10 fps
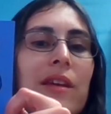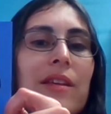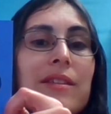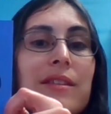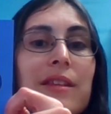
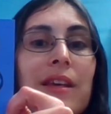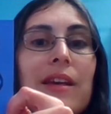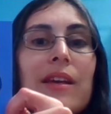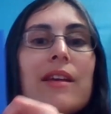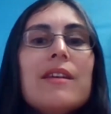This
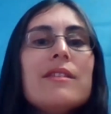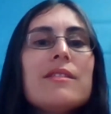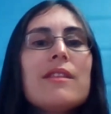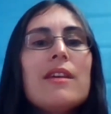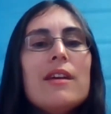
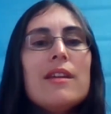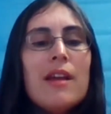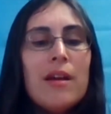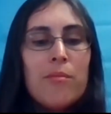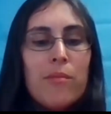is
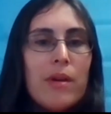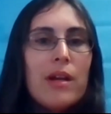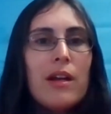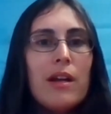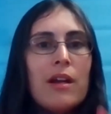the
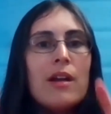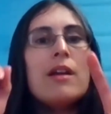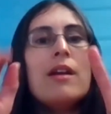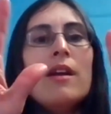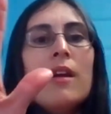
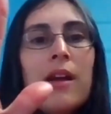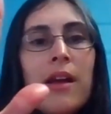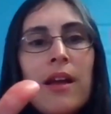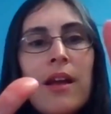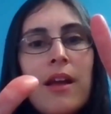number?
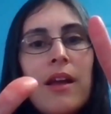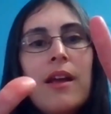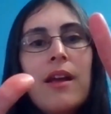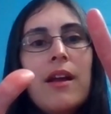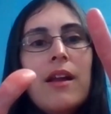
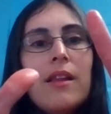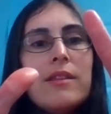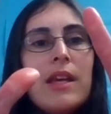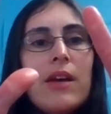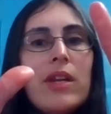
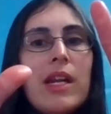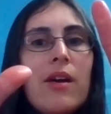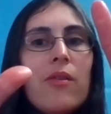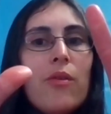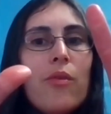Let's count
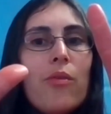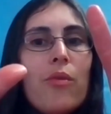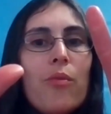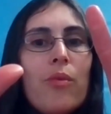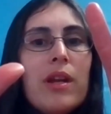it out.
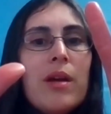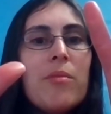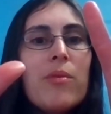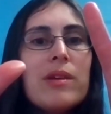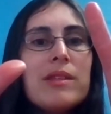What
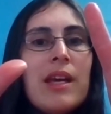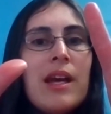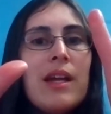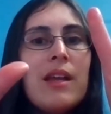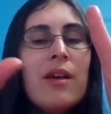number was
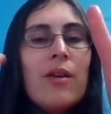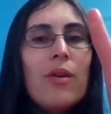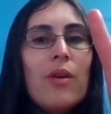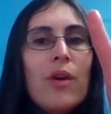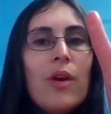that?
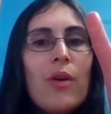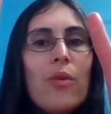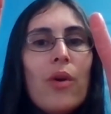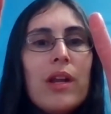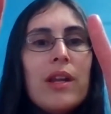
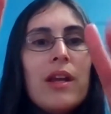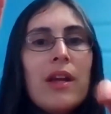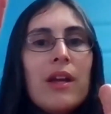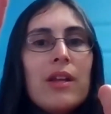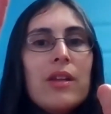
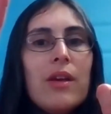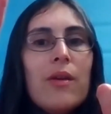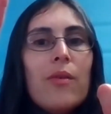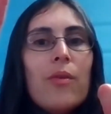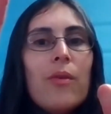One,
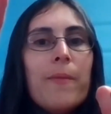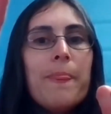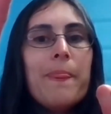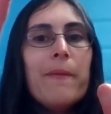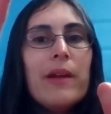two,
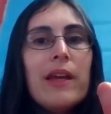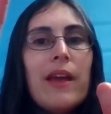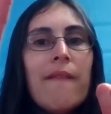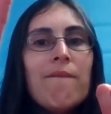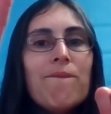
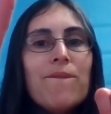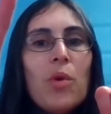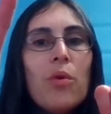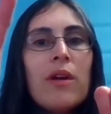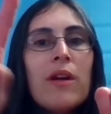three,
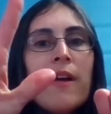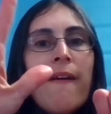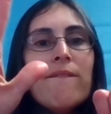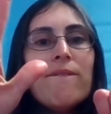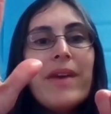four,
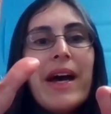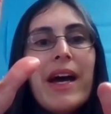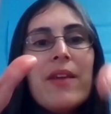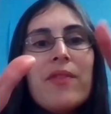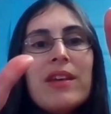
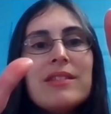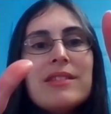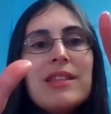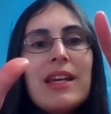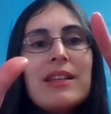five,
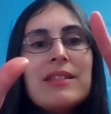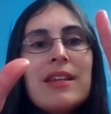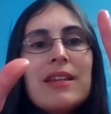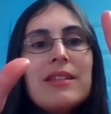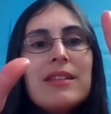
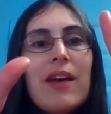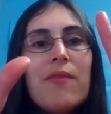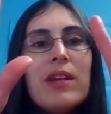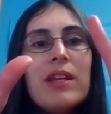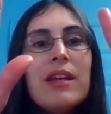six,
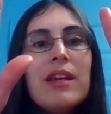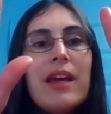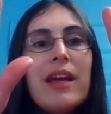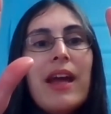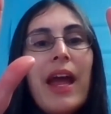seven,
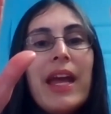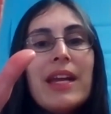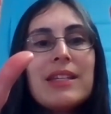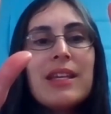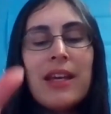
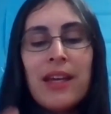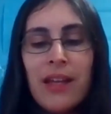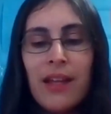eight.